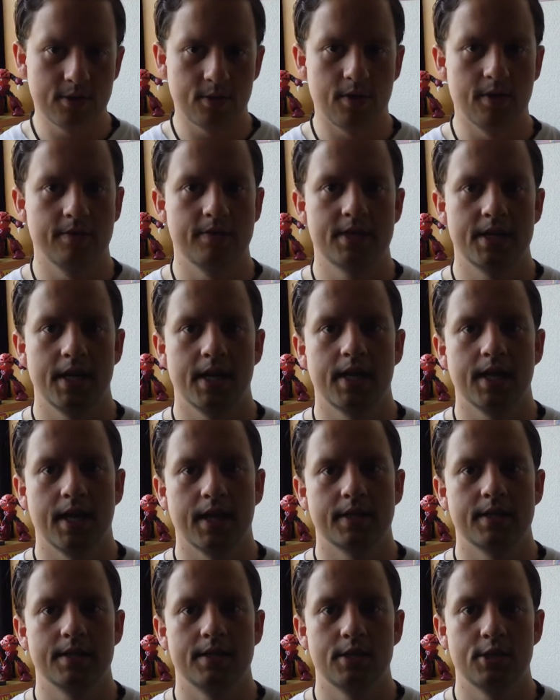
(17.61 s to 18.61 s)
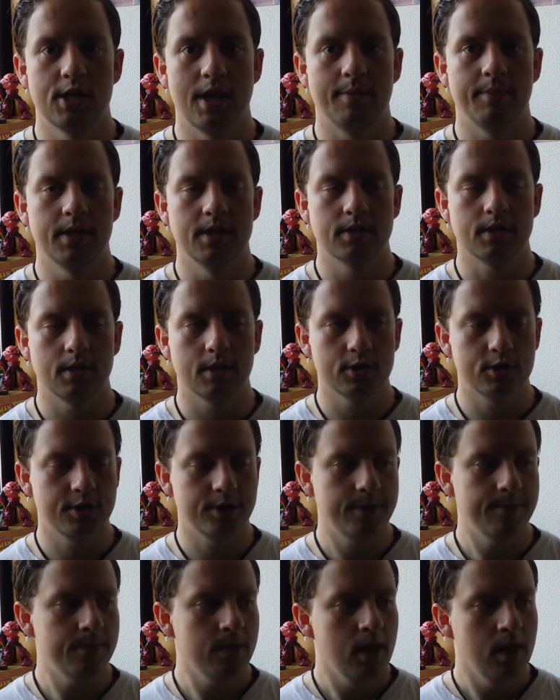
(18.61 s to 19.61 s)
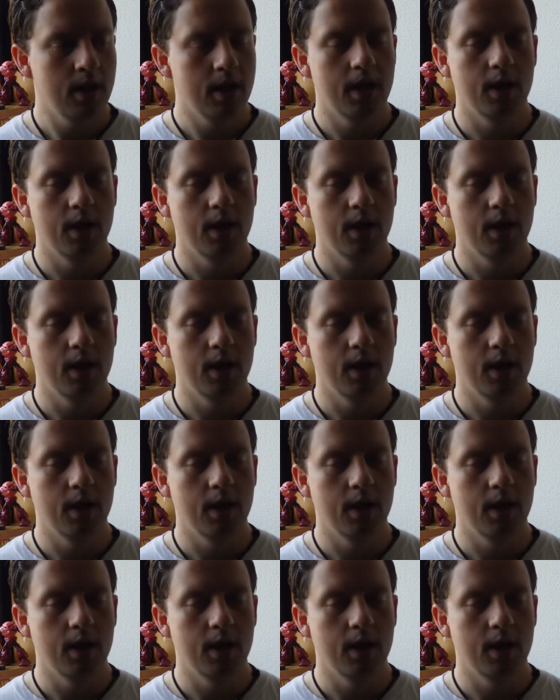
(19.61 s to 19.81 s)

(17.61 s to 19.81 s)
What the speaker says: could sort of stay connected to Japanese culture.